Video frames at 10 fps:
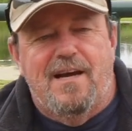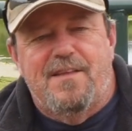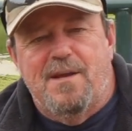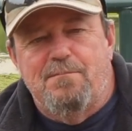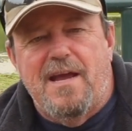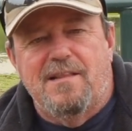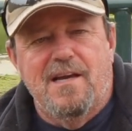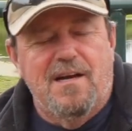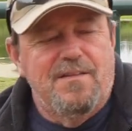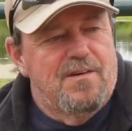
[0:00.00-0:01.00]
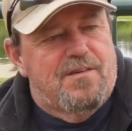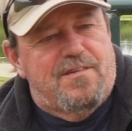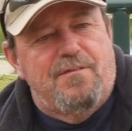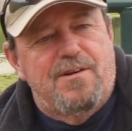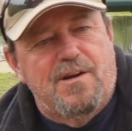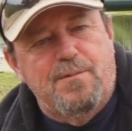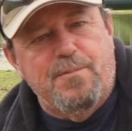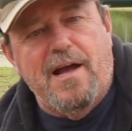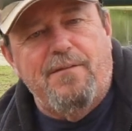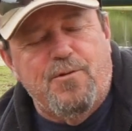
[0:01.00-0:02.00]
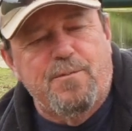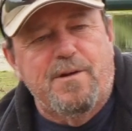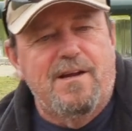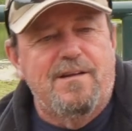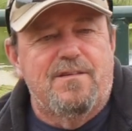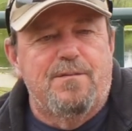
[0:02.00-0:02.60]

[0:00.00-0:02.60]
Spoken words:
I think mainly on their 700 platform guns,